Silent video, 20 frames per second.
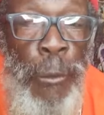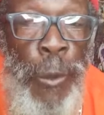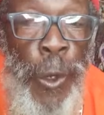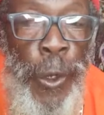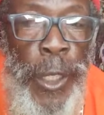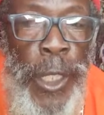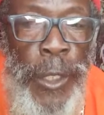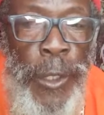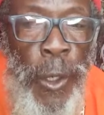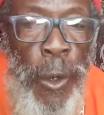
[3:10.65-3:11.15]

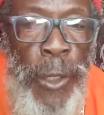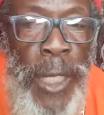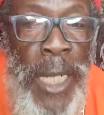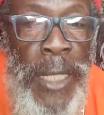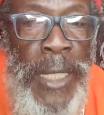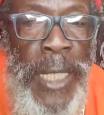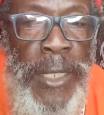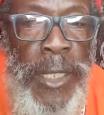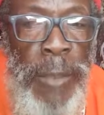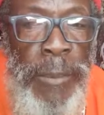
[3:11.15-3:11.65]
Work it out.
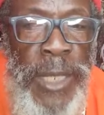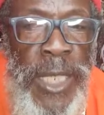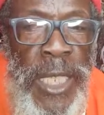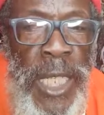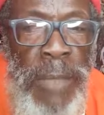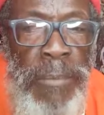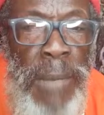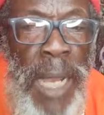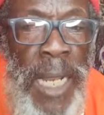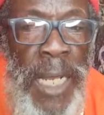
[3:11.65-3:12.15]
That's what I
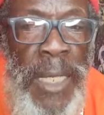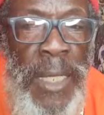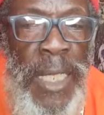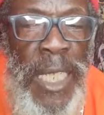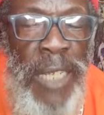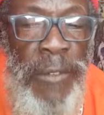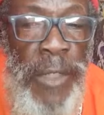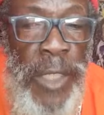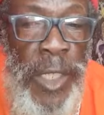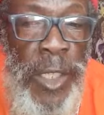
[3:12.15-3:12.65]
said, Magen
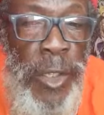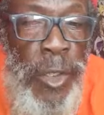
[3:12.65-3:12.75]
David.